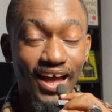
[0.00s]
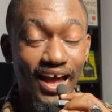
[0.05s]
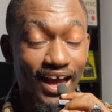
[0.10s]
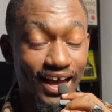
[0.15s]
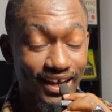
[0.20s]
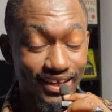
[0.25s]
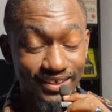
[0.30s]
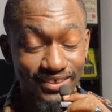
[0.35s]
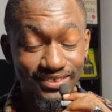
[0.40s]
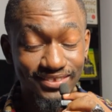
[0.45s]

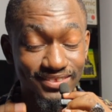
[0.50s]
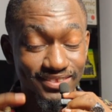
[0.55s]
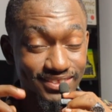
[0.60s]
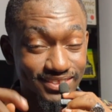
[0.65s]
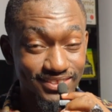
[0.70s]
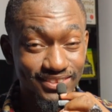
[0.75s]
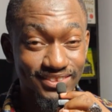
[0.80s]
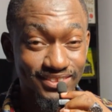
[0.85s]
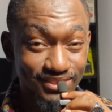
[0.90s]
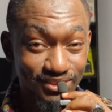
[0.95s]
And
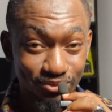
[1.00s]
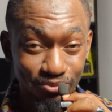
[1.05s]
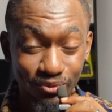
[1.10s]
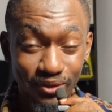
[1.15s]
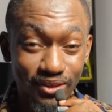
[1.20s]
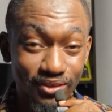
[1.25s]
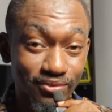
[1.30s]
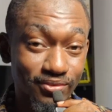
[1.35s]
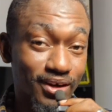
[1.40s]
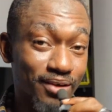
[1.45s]
this is
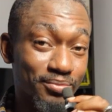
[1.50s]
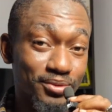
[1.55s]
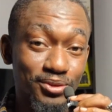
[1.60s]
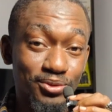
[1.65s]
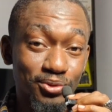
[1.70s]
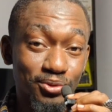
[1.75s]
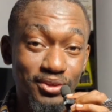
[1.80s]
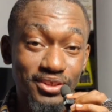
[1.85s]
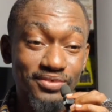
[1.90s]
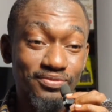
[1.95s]
where the
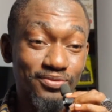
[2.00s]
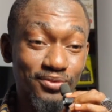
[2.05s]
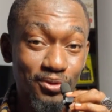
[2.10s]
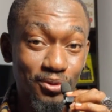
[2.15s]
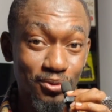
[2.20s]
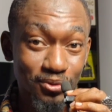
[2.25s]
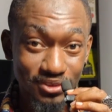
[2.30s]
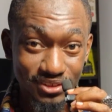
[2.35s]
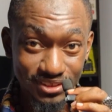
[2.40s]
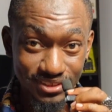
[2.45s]
rabbit hole
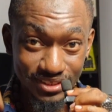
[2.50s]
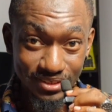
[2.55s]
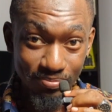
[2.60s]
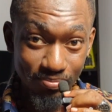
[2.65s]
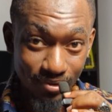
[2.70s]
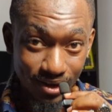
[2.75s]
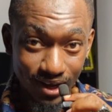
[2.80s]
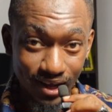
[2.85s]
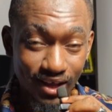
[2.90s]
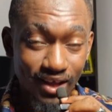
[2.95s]
even goes
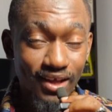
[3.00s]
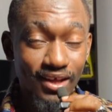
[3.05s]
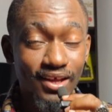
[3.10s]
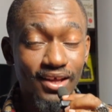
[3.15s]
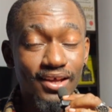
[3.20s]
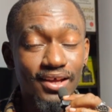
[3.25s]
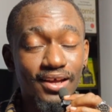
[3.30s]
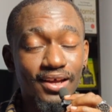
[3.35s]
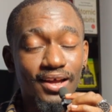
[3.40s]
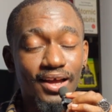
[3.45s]
deeper.
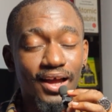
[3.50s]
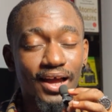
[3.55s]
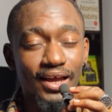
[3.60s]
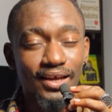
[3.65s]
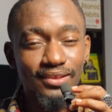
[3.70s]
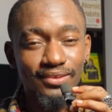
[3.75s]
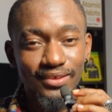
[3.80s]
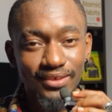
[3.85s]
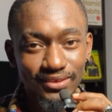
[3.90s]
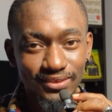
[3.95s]

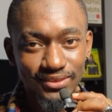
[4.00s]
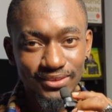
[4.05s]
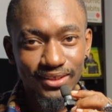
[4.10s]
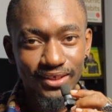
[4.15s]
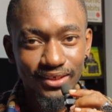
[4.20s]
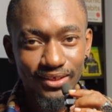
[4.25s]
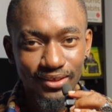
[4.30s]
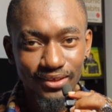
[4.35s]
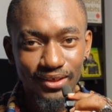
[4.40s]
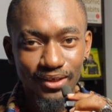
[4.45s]
I then
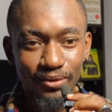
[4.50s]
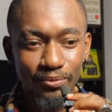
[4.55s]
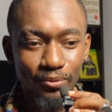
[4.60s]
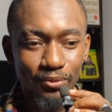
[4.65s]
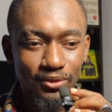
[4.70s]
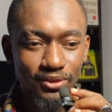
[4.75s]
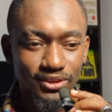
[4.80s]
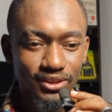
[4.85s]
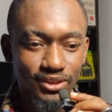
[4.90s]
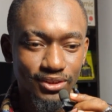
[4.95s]
decided I
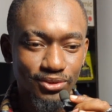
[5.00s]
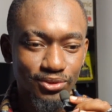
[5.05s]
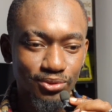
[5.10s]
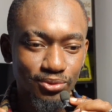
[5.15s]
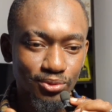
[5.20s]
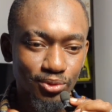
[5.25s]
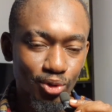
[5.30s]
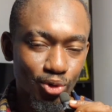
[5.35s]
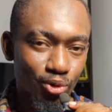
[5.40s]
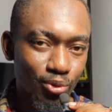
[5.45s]
wanted
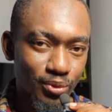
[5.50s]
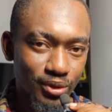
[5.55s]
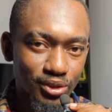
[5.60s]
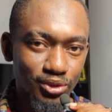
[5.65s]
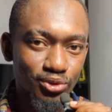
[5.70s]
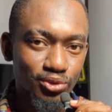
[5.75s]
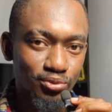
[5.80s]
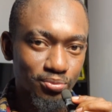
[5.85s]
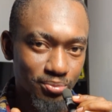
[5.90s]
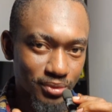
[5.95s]
to go
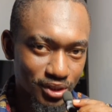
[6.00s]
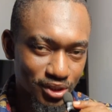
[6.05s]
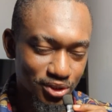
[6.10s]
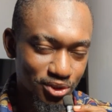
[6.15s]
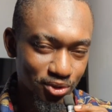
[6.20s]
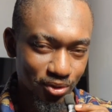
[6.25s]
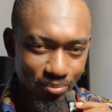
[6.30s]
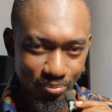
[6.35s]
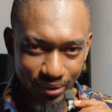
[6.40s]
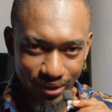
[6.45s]
into
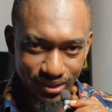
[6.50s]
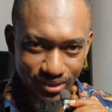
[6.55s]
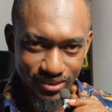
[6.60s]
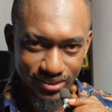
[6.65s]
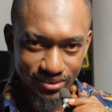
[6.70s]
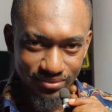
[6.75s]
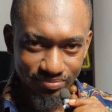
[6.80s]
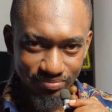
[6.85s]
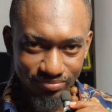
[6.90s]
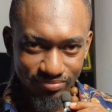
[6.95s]
miniature
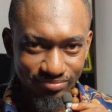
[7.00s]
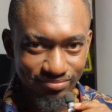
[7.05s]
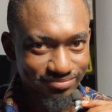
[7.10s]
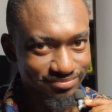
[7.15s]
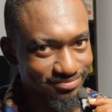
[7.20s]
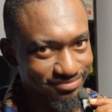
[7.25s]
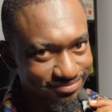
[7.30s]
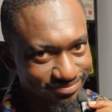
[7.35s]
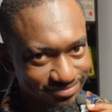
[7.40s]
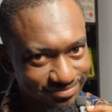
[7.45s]
painting.
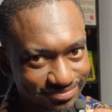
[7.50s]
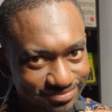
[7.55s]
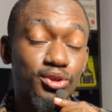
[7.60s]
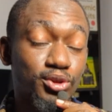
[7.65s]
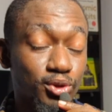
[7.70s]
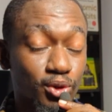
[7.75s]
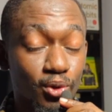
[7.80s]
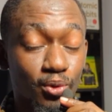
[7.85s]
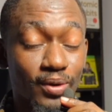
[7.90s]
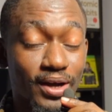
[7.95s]

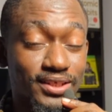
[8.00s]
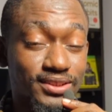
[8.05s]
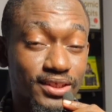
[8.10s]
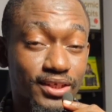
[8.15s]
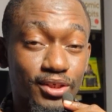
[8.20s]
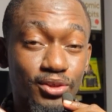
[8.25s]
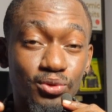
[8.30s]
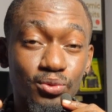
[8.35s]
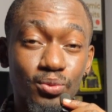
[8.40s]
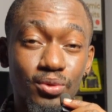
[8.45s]
So I
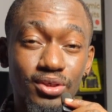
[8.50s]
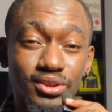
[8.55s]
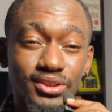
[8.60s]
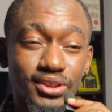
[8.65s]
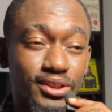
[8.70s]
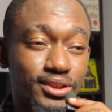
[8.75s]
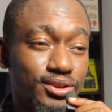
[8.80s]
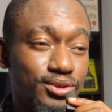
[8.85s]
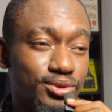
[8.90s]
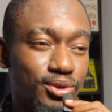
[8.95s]
started to watch
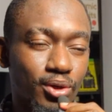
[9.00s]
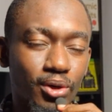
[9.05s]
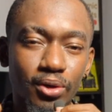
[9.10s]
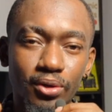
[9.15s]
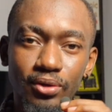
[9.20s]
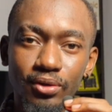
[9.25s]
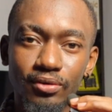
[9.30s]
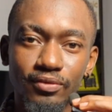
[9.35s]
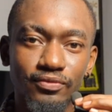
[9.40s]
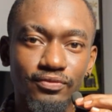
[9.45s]
a
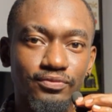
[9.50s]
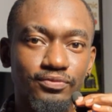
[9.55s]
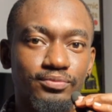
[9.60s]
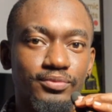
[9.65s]
ton of